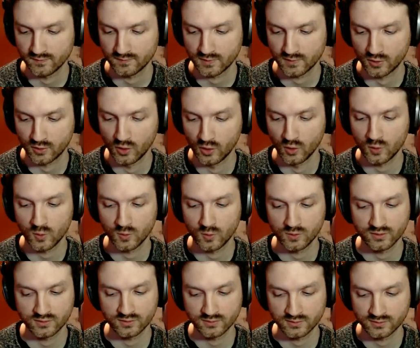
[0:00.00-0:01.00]

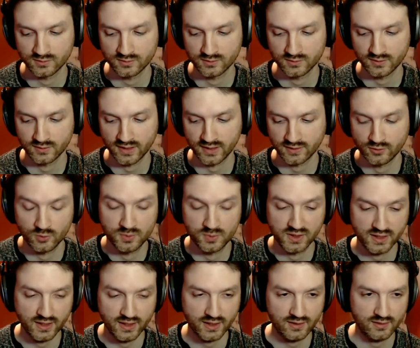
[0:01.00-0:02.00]
clone like
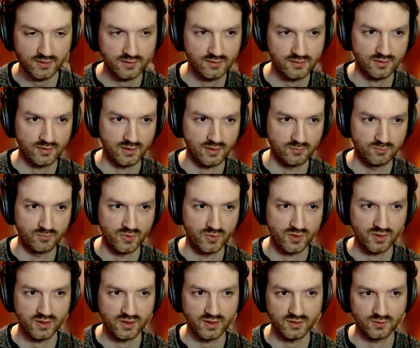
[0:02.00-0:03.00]
duplicate and
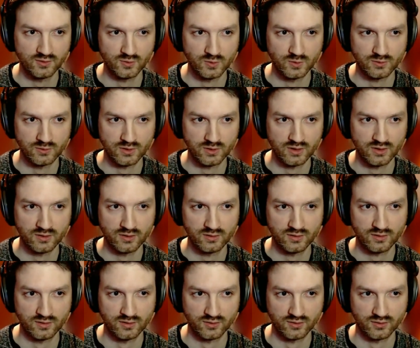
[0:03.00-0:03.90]
bring into our